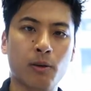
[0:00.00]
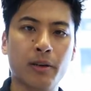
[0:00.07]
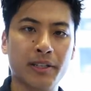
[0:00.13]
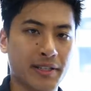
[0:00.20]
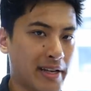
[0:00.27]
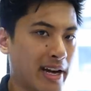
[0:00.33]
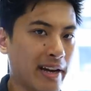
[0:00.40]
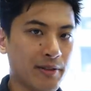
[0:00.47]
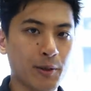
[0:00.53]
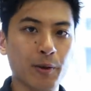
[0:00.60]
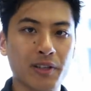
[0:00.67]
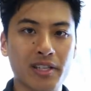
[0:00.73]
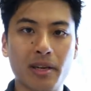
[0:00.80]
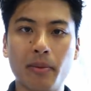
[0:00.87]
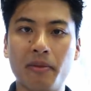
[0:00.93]
going to have to
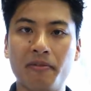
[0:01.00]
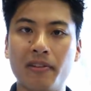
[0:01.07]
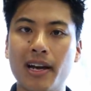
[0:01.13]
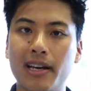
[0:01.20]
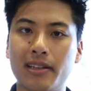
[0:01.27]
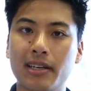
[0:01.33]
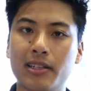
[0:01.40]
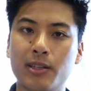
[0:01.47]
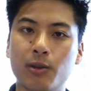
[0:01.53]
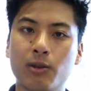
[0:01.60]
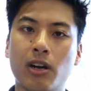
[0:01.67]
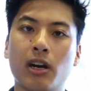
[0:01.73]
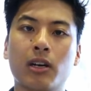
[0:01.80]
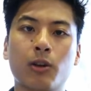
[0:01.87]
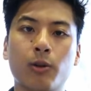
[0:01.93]
accept the fact that you're
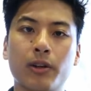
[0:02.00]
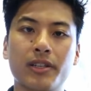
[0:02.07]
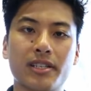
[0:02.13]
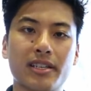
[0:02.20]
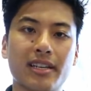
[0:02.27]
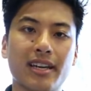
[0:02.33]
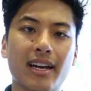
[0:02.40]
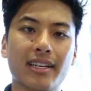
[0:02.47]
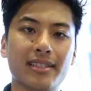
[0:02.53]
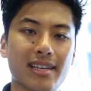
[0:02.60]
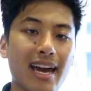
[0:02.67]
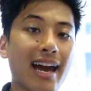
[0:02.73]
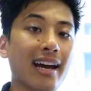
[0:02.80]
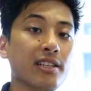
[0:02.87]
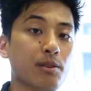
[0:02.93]
not going to get
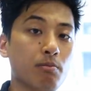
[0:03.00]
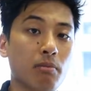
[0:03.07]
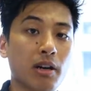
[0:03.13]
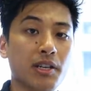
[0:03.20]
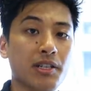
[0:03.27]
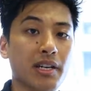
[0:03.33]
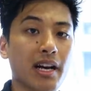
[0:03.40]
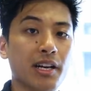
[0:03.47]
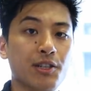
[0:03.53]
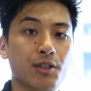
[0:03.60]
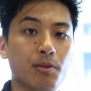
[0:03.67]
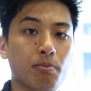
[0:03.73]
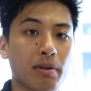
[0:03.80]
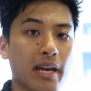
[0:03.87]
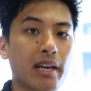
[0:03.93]
as much as
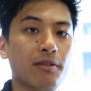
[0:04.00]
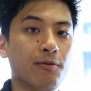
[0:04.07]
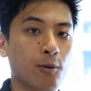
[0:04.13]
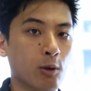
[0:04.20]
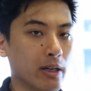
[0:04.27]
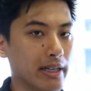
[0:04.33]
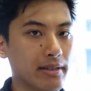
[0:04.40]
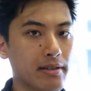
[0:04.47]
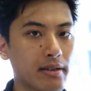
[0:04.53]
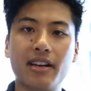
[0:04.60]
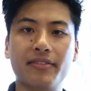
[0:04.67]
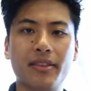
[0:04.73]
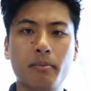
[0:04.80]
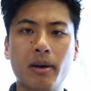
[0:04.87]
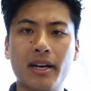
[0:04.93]
you paid for it. Think
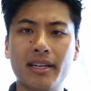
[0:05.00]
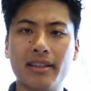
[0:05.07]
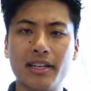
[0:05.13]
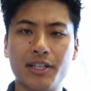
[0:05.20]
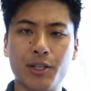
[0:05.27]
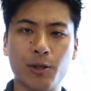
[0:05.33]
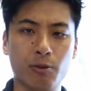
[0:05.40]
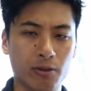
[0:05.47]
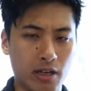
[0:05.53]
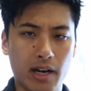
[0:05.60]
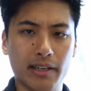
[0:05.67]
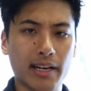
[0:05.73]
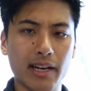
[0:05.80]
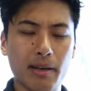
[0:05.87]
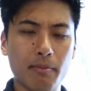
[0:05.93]
of the money that you're
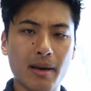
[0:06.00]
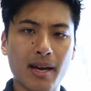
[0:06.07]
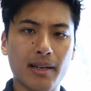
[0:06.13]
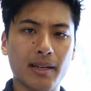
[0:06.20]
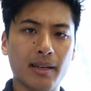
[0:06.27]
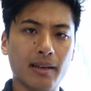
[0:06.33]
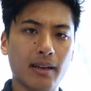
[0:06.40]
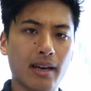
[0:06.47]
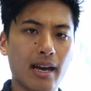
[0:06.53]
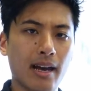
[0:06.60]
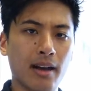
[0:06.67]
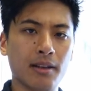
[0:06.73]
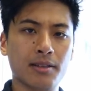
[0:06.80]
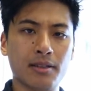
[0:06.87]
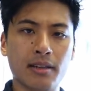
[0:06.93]
not getting back
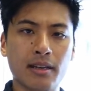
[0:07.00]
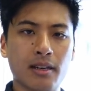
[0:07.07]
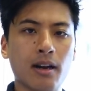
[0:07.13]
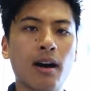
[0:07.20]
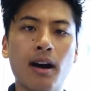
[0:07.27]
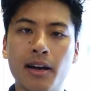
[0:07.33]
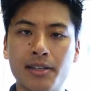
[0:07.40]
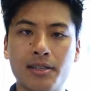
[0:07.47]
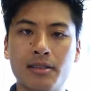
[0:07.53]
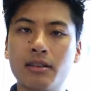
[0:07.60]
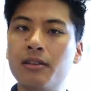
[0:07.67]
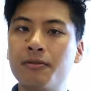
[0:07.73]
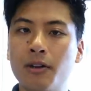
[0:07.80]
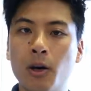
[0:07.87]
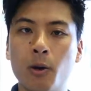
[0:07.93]
as the cost
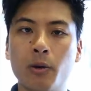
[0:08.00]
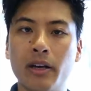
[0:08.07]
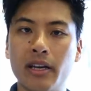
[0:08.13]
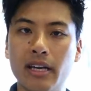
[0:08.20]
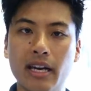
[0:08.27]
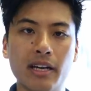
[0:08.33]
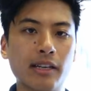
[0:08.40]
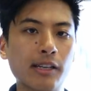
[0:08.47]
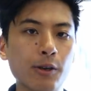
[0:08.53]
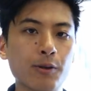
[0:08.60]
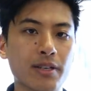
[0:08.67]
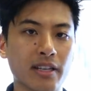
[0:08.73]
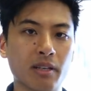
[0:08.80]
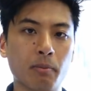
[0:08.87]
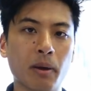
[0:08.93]
of owning and
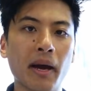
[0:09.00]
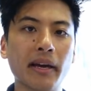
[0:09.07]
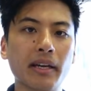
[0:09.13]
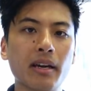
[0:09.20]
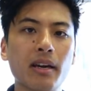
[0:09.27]
using the bike.